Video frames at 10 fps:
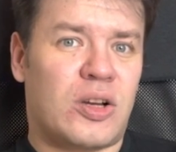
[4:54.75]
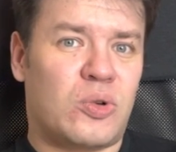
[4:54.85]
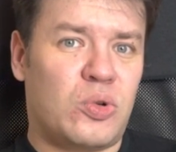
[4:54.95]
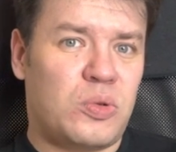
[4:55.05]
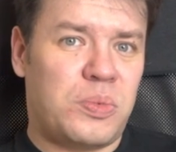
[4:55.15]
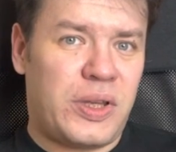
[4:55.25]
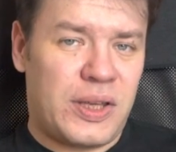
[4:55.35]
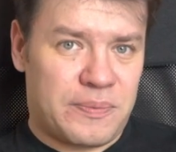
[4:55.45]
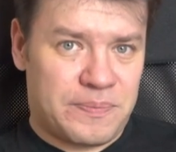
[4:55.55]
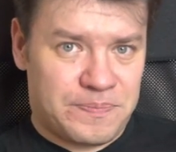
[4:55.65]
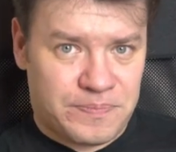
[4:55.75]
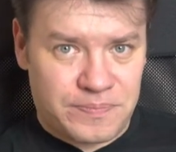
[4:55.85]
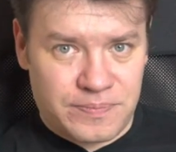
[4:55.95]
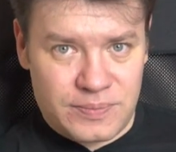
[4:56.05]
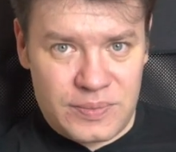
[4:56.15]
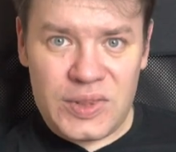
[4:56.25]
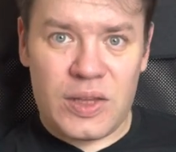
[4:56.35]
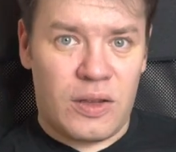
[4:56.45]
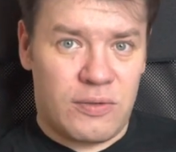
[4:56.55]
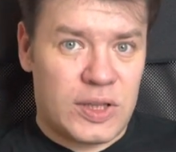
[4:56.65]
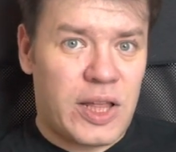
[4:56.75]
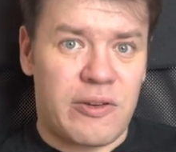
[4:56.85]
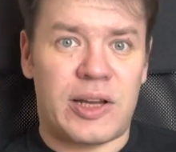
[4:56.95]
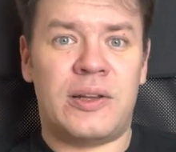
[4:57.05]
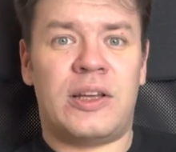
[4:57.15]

could be whatever.